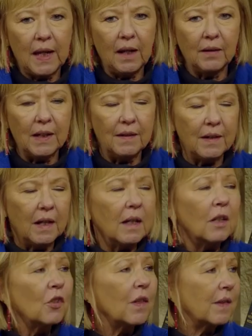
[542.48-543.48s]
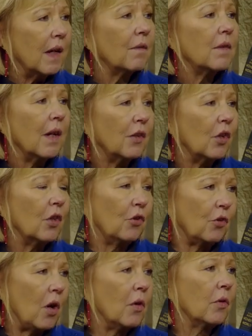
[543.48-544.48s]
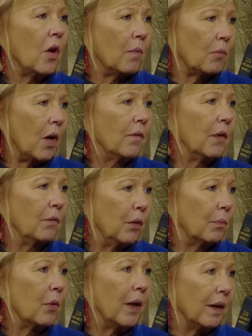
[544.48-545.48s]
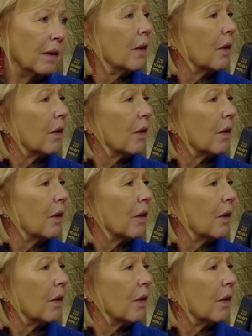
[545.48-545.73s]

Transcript: counties just have such a strong nonprofit footprint,